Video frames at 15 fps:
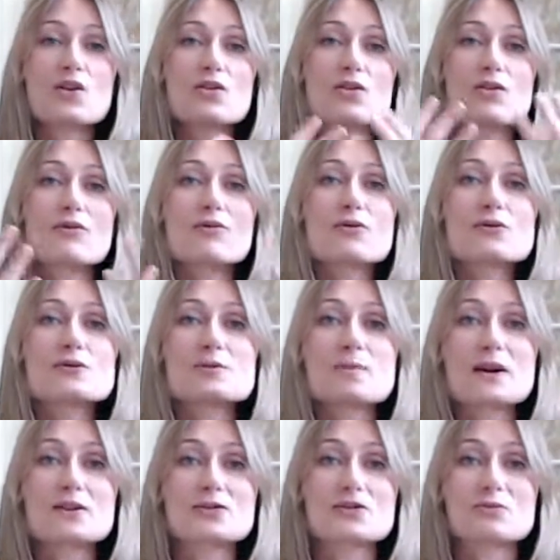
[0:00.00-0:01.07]
the full
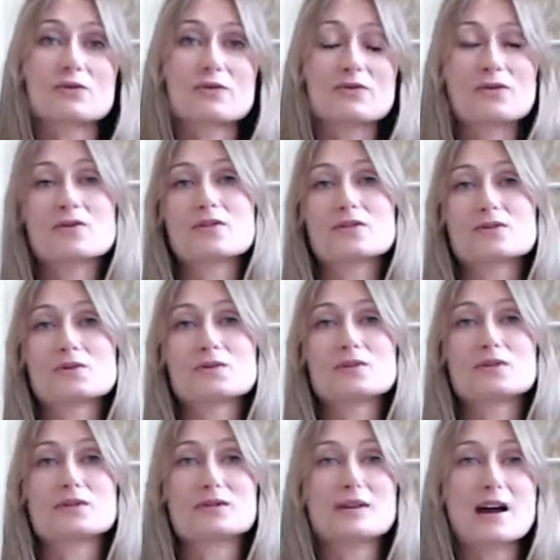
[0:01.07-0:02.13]
spectrum of thoughts
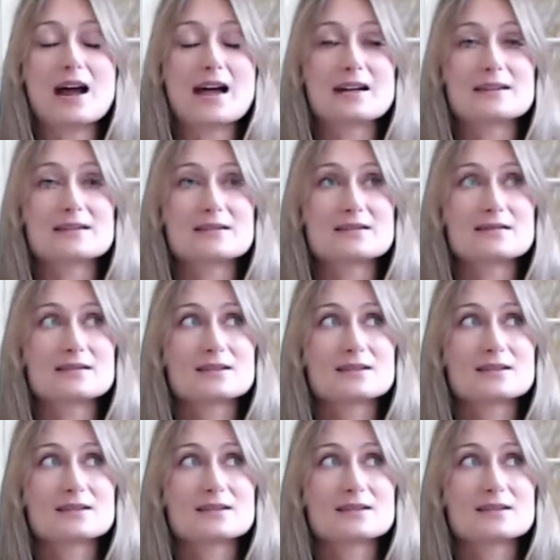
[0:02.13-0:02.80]
will arise.